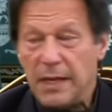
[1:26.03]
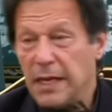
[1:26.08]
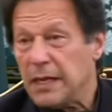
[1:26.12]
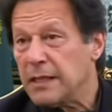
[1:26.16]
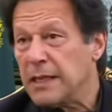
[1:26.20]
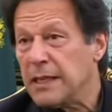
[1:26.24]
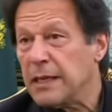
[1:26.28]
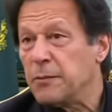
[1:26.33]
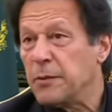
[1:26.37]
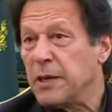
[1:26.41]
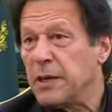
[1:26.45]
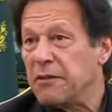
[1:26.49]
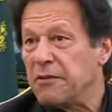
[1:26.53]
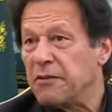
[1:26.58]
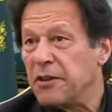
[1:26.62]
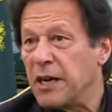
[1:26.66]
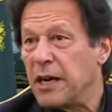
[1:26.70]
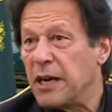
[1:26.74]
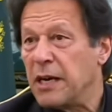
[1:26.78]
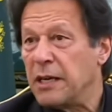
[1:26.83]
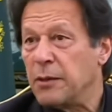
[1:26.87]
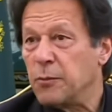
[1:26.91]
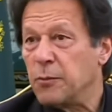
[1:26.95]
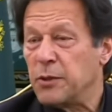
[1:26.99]
Then we have
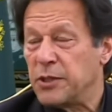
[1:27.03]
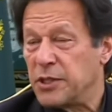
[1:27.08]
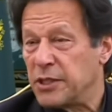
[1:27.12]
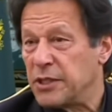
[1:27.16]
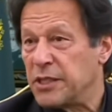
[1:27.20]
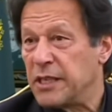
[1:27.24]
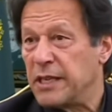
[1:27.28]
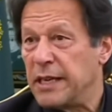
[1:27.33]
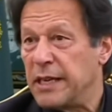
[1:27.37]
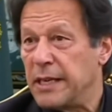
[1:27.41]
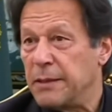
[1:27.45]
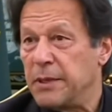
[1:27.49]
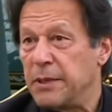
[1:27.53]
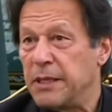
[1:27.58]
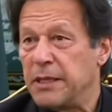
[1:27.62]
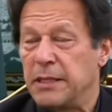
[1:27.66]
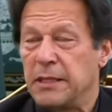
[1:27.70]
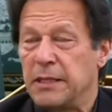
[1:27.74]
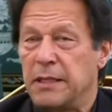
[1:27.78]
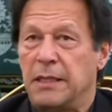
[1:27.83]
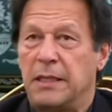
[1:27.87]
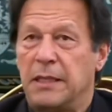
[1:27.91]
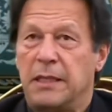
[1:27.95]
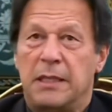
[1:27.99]
Iran, which is a neighbor,
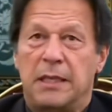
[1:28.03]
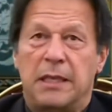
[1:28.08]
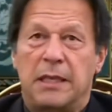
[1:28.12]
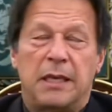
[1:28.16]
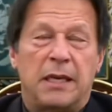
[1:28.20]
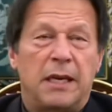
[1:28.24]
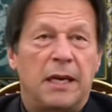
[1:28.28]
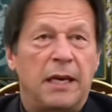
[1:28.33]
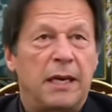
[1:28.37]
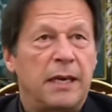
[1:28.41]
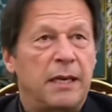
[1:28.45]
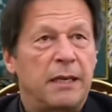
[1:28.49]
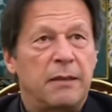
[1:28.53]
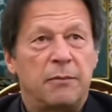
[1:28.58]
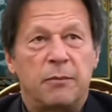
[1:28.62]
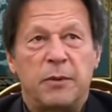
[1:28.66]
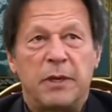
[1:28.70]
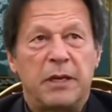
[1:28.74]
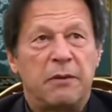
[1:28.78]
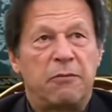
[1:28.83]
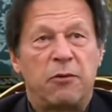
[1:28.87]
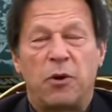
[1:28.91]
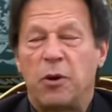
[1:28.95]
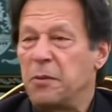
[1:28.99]
and
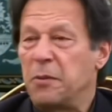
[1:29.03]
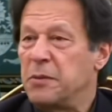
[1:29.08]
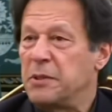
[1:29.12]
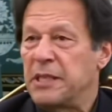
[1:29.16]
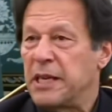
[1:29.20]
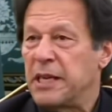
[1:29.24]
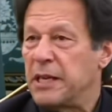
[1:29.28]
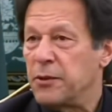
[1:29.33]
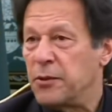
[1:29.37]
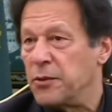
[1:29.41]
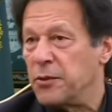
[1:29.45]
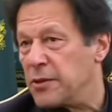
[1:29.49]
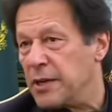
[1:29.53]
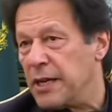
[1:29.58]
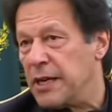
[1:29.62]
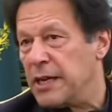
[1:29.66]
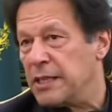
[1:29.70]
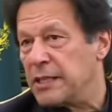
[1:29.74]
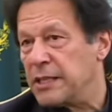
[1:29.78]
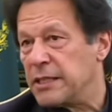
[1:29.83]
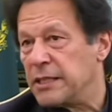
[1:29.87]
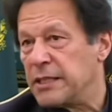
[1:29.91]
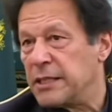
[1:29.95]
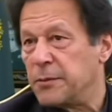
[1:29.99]
we have always had good
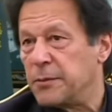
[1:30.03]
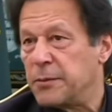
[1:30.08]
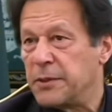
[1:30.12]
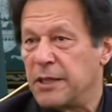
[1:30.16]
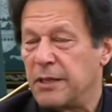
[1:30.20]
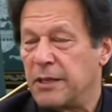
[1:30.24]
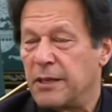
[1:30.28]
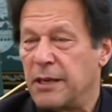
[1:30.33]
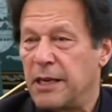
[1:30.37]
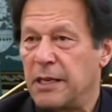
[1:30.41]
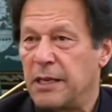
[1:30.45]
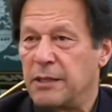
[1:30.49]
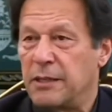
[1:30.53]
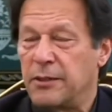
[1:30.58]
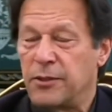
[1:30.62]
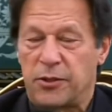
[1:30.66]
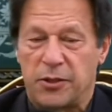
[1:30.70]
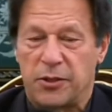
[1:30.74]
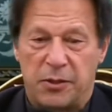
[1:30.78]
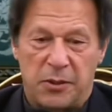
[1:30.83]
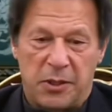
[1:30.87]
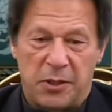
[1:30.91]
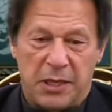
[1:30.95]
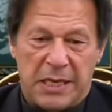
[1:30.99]
relationship with Iran.
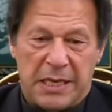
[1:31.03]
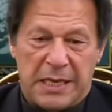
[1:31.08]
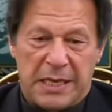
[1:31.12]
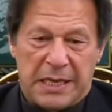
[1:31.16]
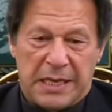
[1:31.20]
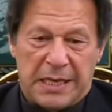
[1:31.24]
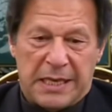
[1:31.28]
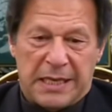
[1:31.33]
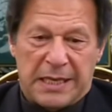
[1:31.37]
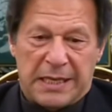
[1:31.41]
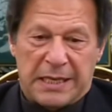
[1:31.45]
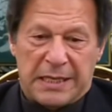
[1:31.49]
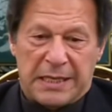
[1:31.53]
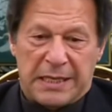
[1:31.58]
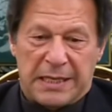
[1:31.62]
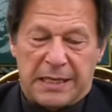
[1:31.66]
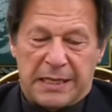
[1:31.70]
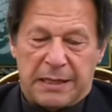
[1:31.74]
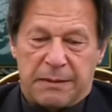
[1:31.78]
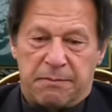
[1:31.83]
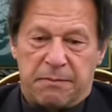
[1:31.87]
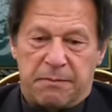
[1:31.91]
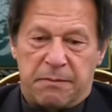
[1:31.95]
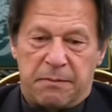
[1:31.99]
So
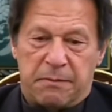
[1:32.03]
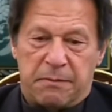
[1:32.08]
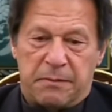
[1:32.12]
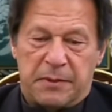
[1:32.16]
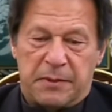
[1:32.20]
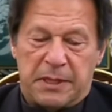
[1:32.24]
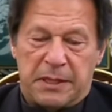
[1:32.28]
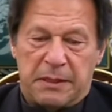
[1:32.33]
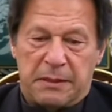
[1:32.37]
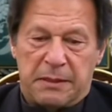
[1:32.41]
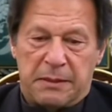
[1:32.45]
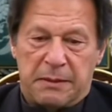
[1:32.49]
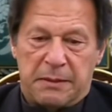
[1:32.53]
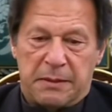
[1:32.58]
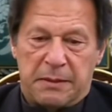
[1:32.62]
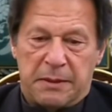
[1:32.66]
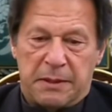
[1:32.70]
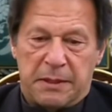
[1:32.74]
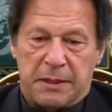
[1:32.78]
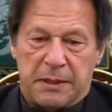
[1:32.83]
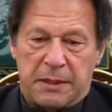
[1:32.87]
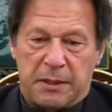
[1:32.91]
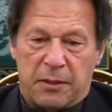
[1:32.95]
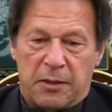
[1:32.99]
the
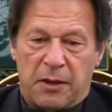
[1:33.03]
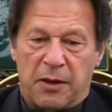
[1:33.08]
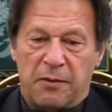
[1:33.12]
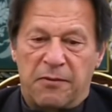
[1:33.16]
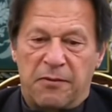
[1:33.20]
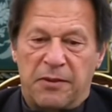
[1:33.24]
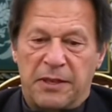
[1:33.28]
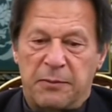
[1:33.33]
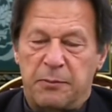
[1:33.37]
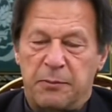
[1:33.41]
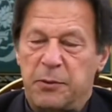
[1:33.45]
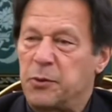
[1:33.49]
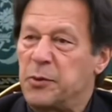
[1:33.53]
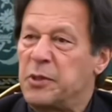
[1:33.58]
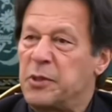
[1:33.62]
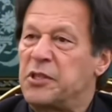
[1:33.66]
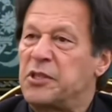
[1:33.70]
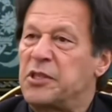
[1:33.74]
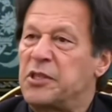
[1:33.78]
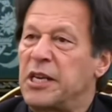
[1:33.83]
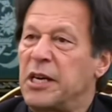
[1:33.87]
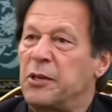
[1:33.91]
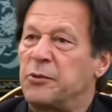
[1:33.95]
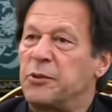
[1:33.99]
conflict between
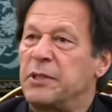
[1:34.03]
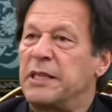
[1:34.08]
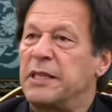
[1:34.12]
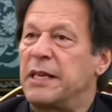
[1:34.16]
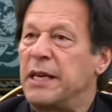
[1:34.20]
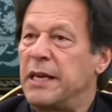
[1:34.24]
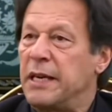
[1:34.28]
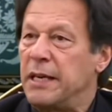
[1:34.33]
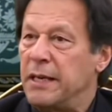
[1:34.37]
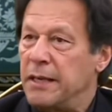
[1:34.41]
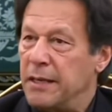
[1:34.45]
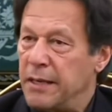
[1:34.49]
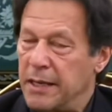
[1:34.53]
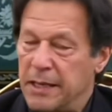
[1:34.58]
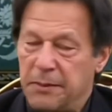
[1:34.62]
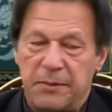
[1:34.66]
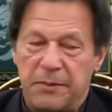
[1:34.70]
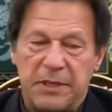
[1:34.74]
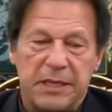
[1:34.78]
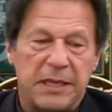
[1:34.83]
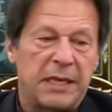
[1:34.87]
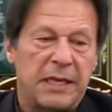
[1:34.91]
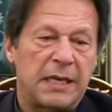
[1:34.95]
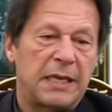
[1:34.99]
Saudi
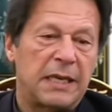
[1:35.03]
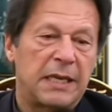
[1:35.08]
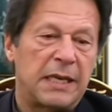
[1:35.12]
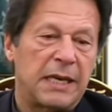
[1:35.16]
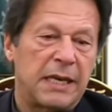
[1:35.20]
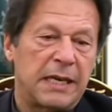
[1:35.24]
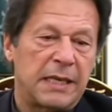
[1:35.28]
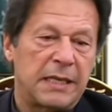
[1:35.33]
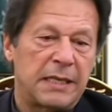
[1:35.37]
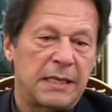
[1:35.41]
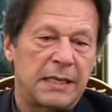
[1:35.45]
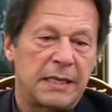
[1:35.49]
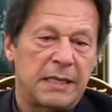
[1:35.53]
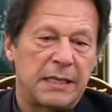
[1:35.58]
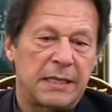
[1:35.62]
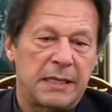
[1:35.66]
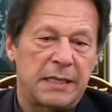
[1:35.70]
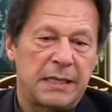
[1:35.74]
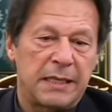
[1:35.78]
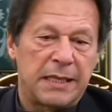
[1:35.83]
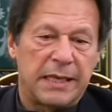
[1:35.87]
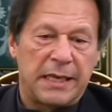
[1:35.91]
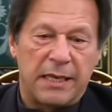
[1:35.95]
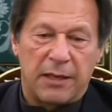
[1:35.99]
Arabia and
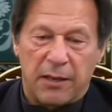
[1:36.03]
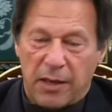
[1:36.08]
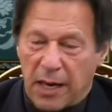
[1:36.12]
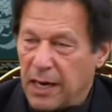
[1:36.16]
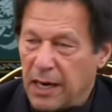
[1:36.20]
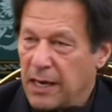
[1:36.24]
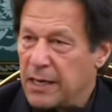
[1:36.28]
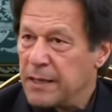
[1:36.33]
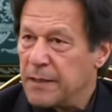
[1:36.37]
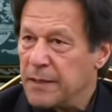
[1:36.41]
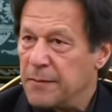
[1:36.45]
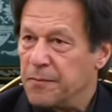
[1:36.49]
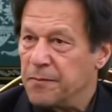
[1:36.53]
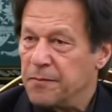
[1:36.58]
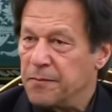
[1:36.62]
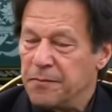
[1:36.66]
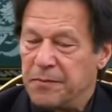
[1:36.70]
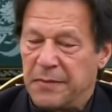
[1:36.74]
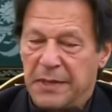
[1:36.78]
Iran